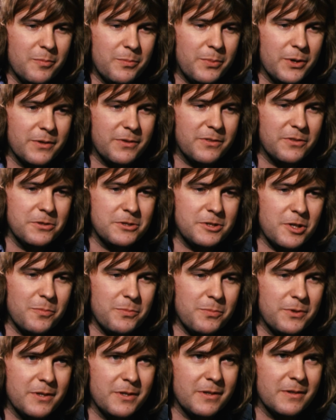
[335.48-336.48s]
but there's
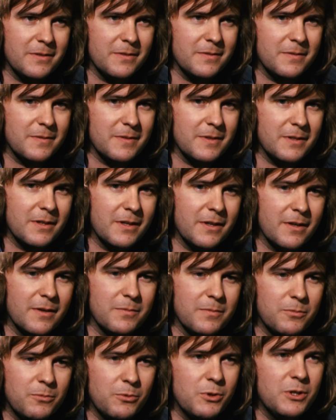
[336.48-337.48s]
something
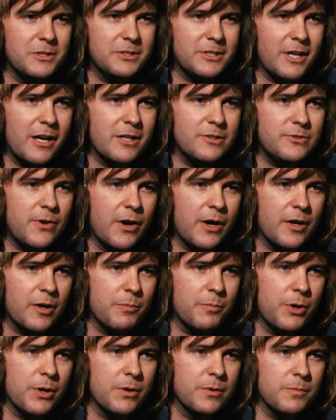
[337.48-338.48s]
really satisfying
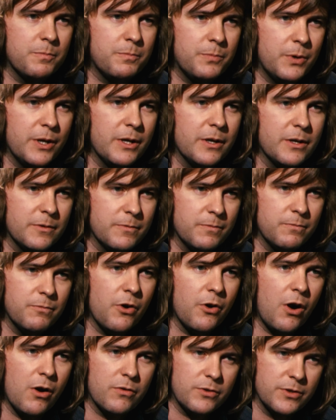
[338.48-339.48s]
about being
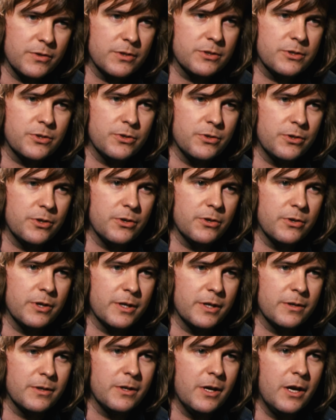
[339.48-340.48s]
involved in the
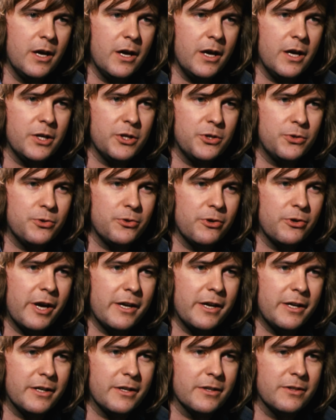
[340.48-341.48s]
studio and
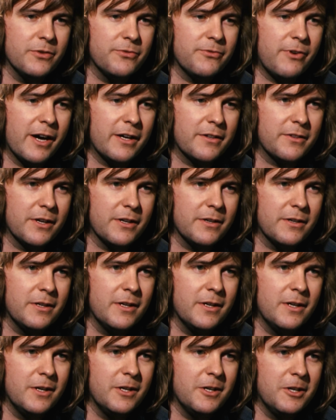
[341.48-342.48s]
creating. And the fact that
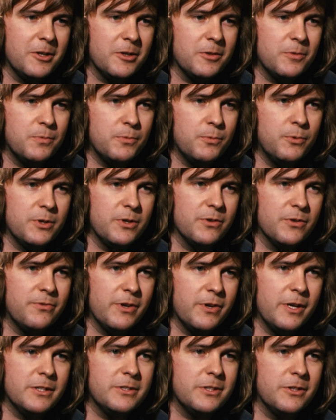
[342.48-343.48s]
when you
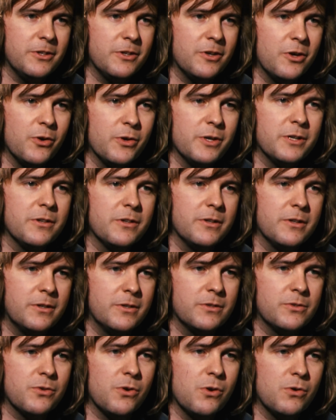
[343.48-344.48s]
finish it, you can go into the
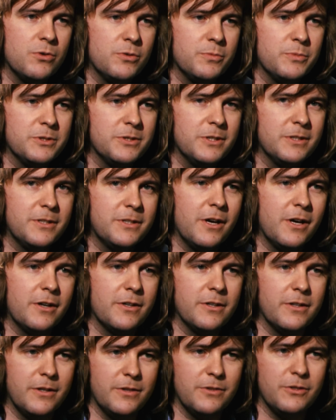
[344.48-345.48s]
control room and sit
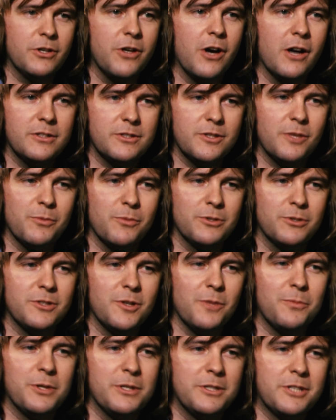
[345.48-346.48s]
down and you got something, there's
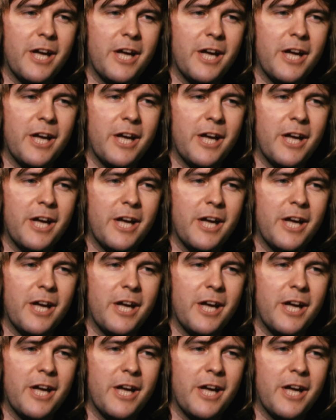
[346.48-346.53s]
something